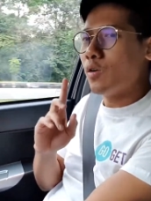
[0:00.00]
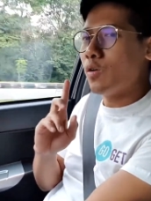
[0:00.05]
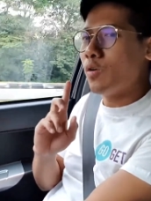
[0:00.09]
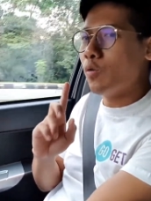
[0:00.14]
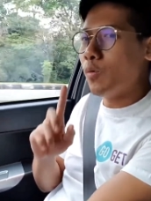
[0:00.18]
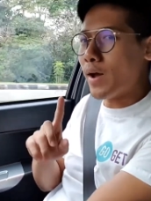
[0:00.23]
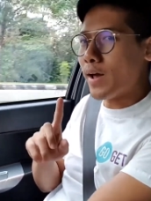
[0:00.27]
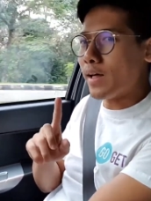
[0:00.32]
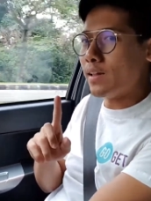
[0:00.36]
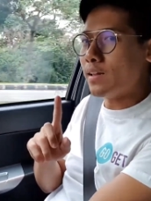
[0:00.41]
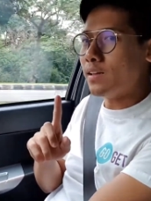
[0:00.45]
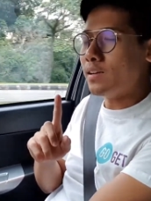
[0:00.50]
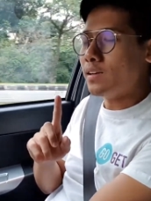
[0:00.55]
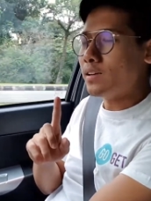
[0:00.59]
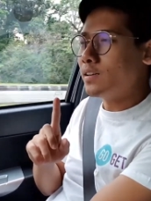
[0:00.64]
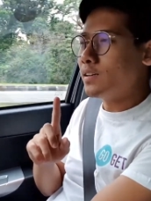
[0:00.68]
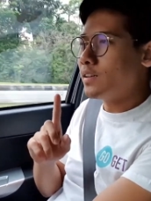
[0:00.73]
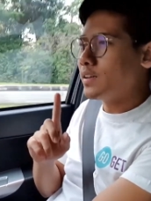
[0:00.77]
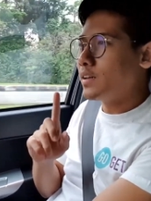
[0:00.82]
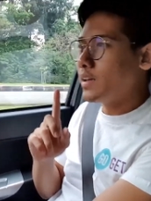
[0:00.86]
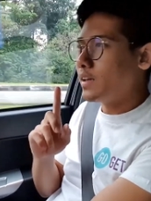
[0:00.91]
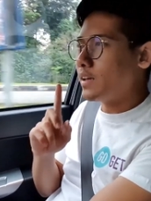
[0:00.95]
Well,
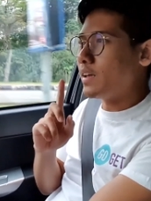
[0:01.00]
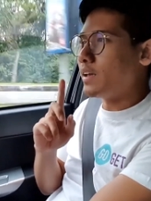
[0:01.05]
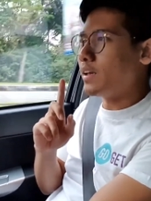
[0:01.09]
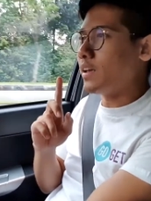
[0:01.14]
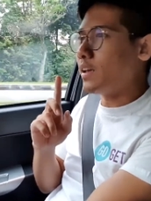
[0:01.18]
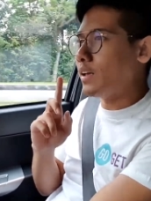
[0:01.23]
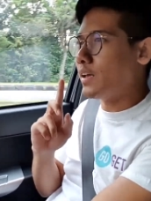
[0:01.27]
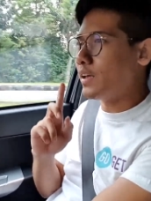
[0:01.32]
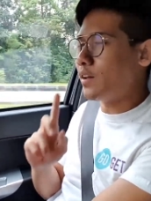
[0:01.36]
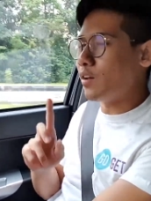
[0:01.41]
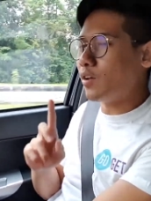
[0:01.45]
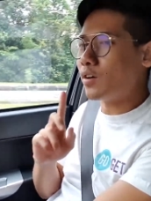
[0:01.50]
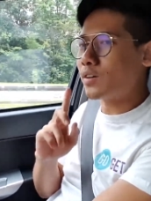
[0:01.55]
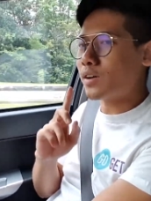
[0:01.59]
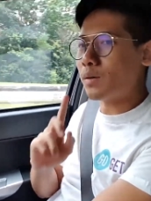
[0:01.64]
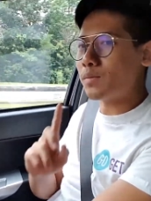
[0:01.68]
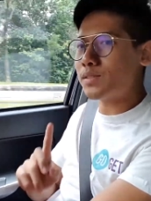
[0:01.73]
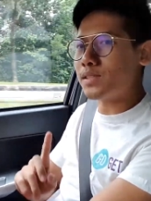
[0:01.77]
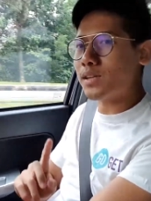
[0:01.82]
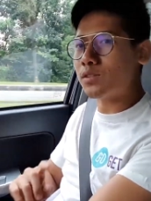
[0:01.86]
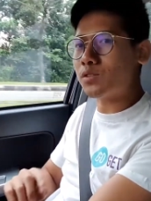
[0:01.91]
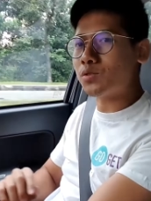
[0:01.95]
it all
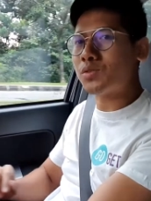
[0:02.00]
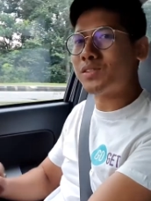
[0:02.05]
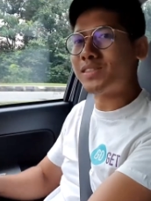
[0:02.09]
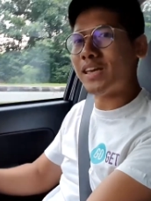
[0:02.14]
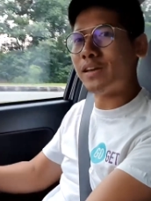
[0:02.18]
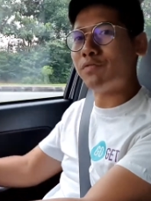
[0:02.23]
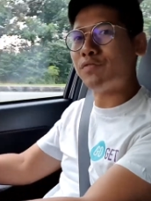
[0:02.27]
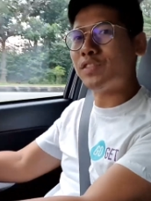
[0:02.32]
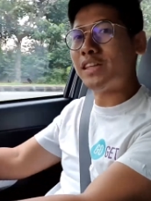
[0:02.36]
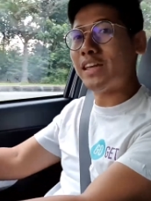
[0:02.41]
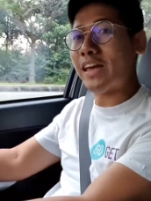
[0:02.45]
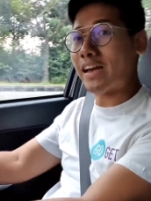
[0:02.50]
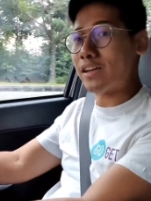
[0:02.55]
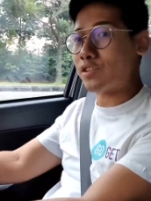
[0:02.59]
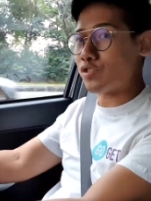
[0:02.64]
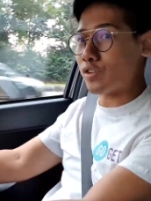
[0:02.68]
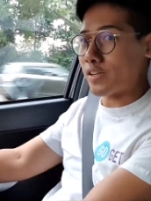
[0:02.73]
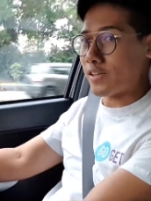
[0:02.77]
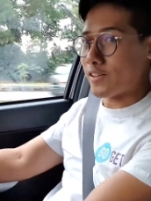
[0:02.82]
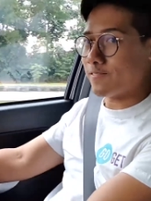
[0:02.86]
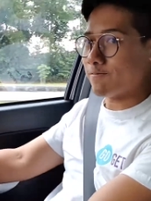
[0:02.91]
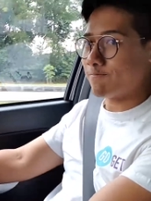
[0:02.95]
comes down to safety
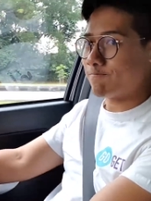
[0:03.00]
actually.